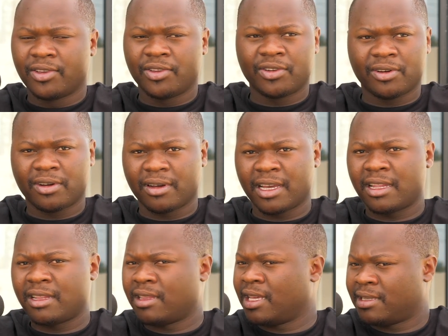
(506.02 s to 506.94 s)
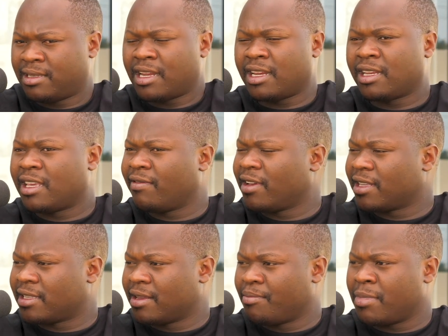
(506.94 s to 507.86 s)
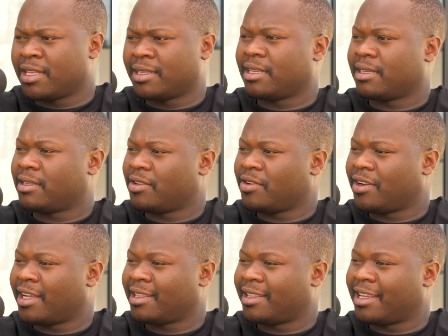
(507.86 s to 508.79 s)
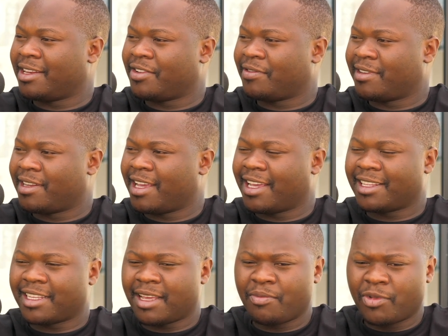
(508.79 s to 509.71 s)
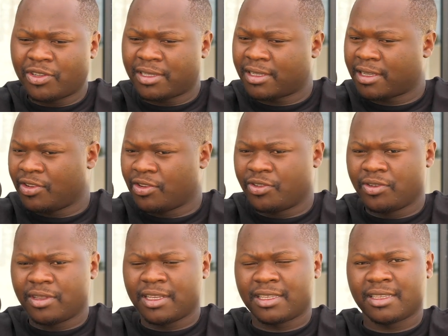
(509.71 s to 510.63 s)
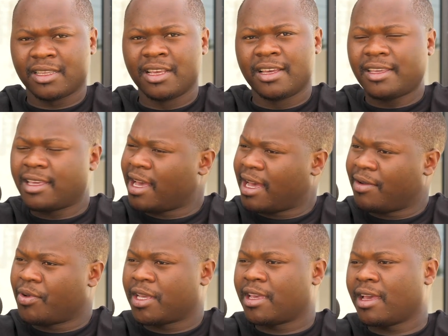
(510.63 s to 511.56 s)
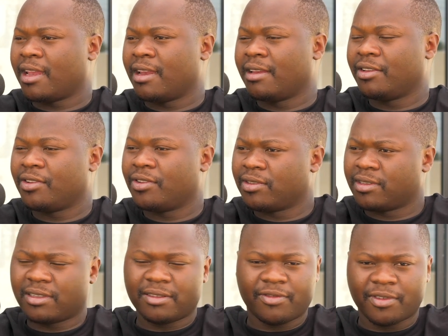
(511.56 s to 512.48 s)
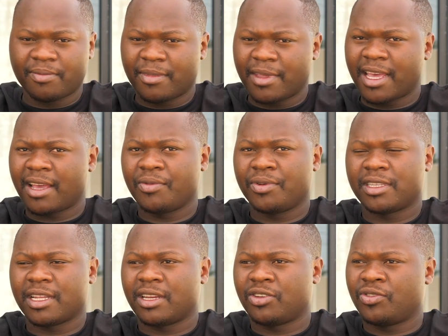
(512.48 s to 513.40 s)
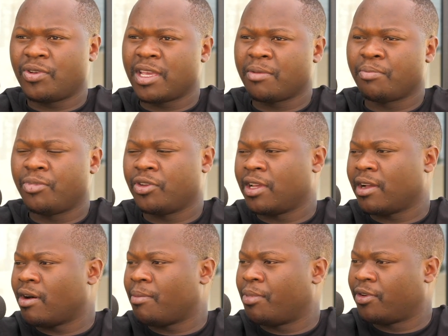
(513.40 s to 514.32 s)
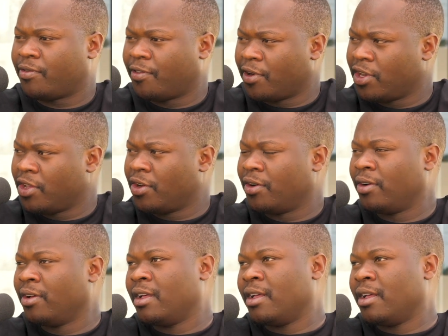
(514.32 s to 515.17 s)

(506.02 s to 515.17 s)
you know, and they started giving us some business, you know, at the end of the day. And say, hey, Moses, can you do this? Yeah, we can. You know, from there, we started building our portfolio.